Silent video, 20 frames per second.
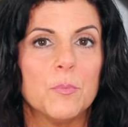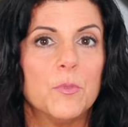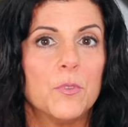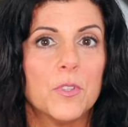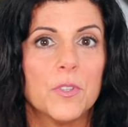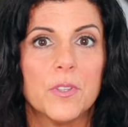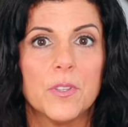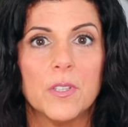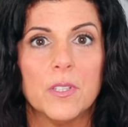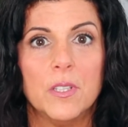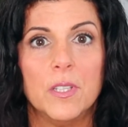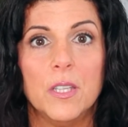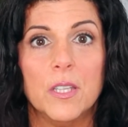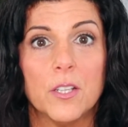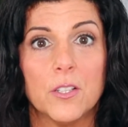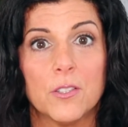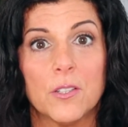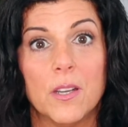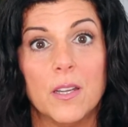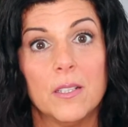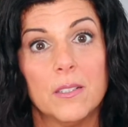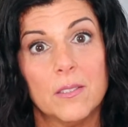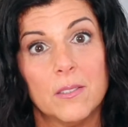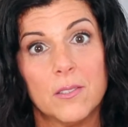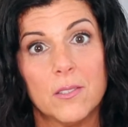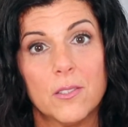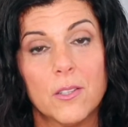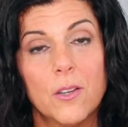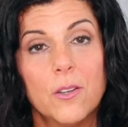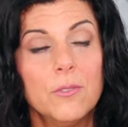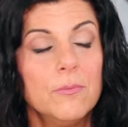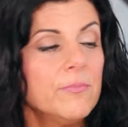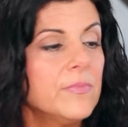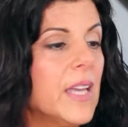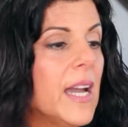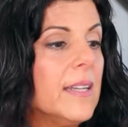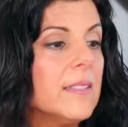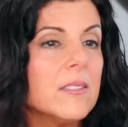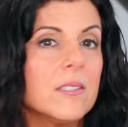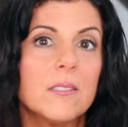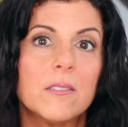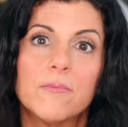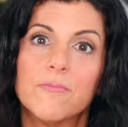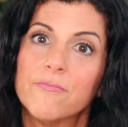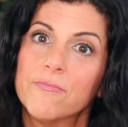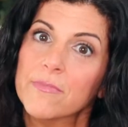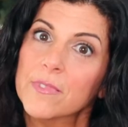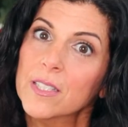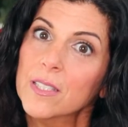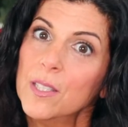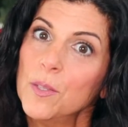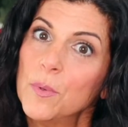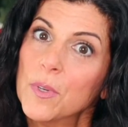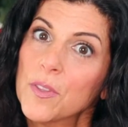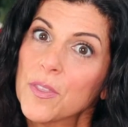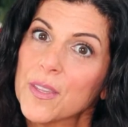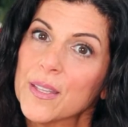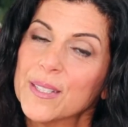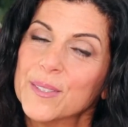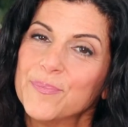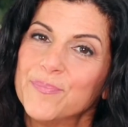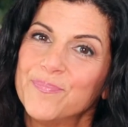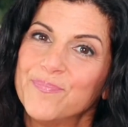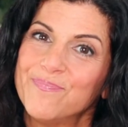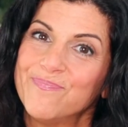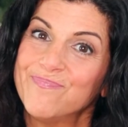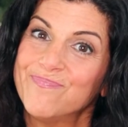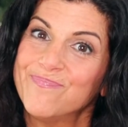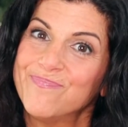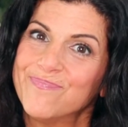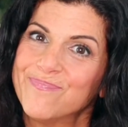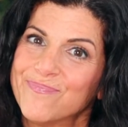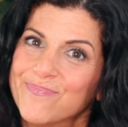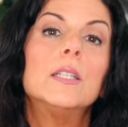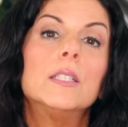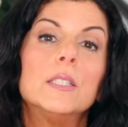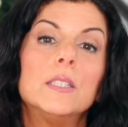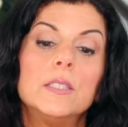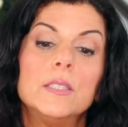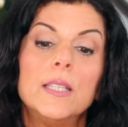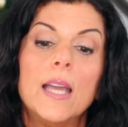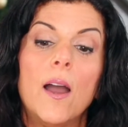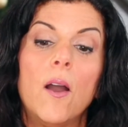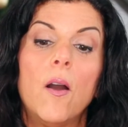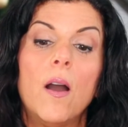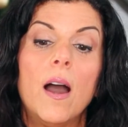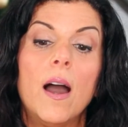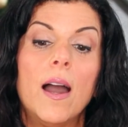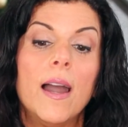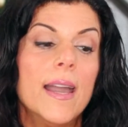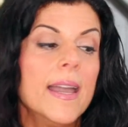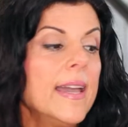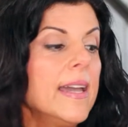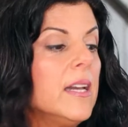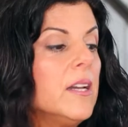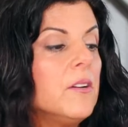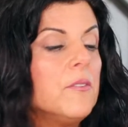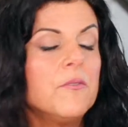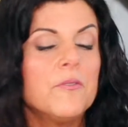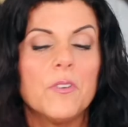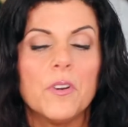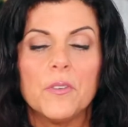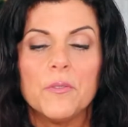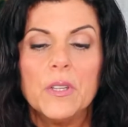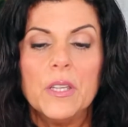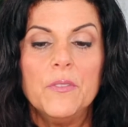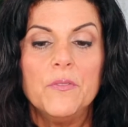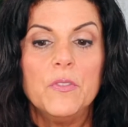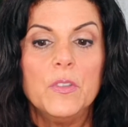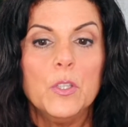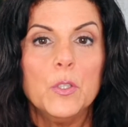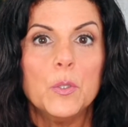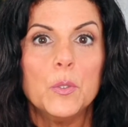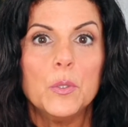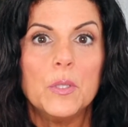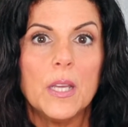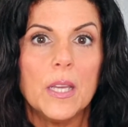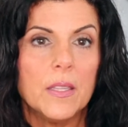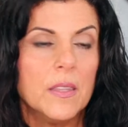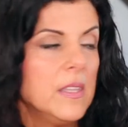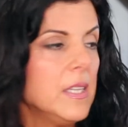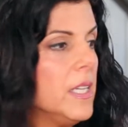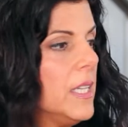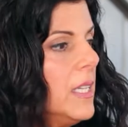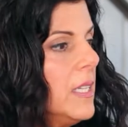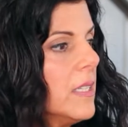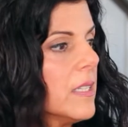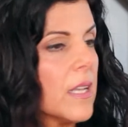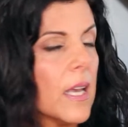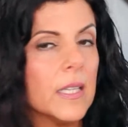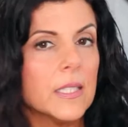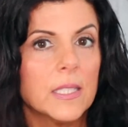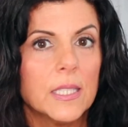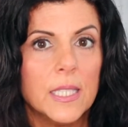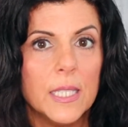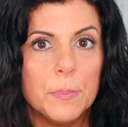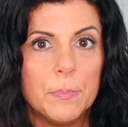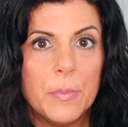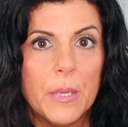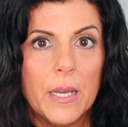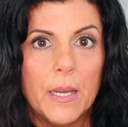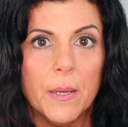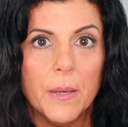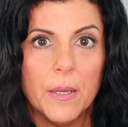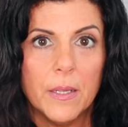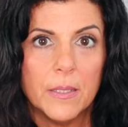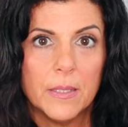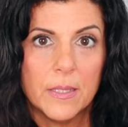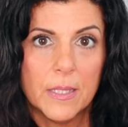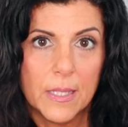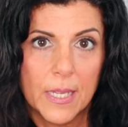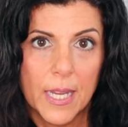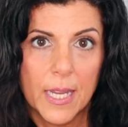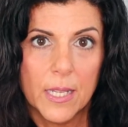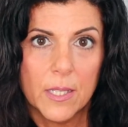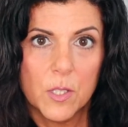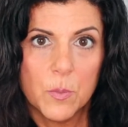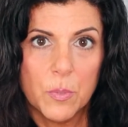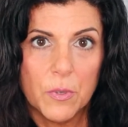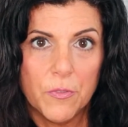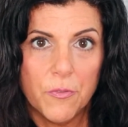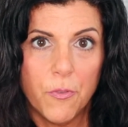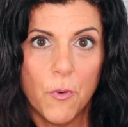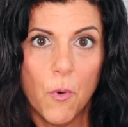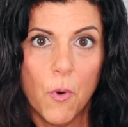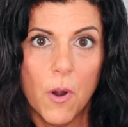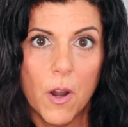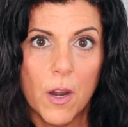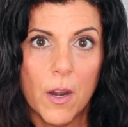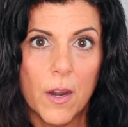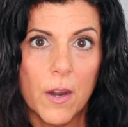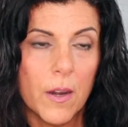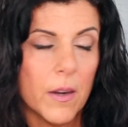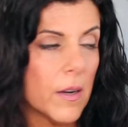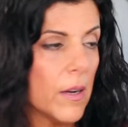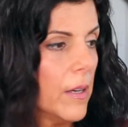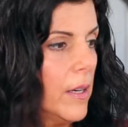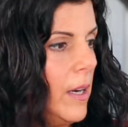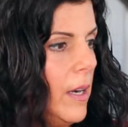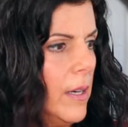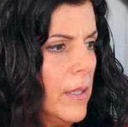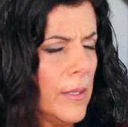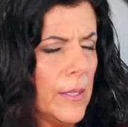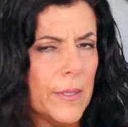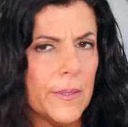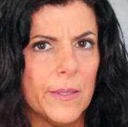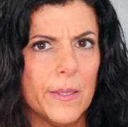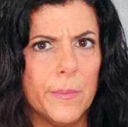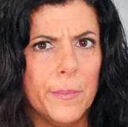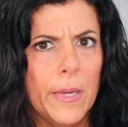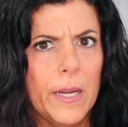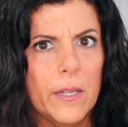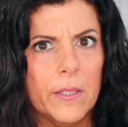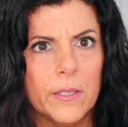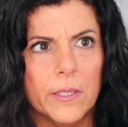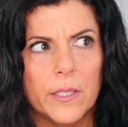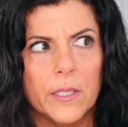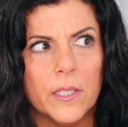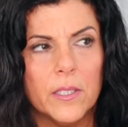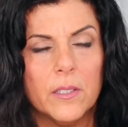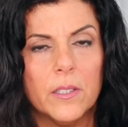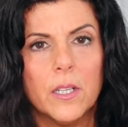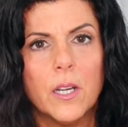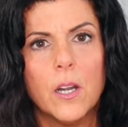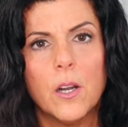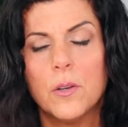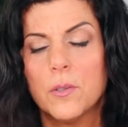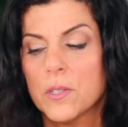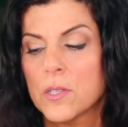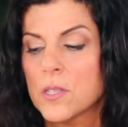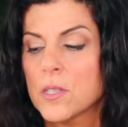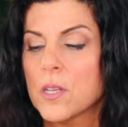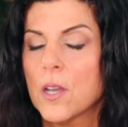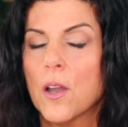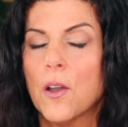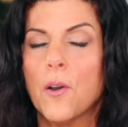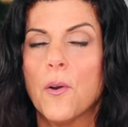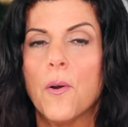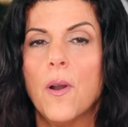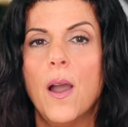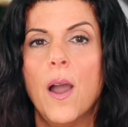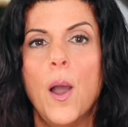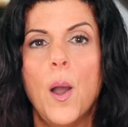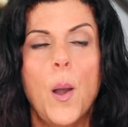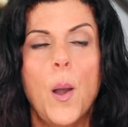more than a year and so that's really worth it. Now I have reviewed these lip stains before uh, about a year ago or so